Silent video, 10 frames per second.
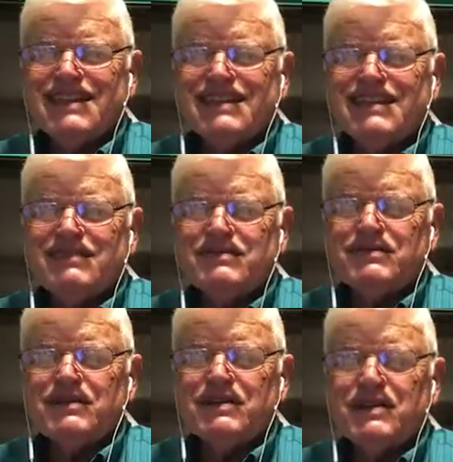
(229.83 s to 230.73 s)
and to
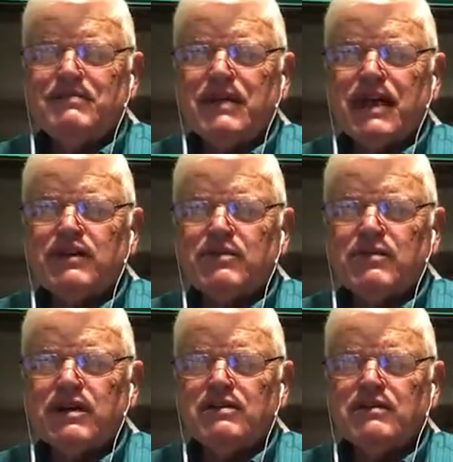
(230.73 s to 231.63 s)
come back to
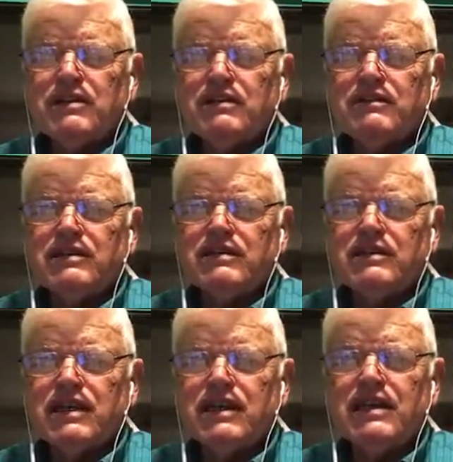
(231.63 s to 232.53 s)
our Creator and
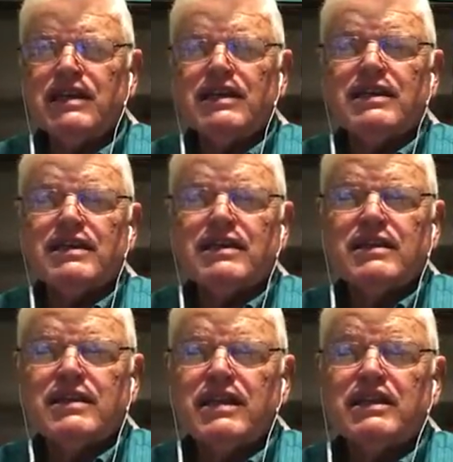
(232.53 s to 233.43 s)
say,
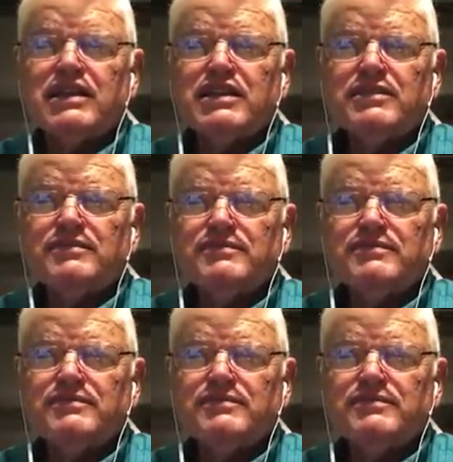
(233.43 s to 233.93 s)
thank you.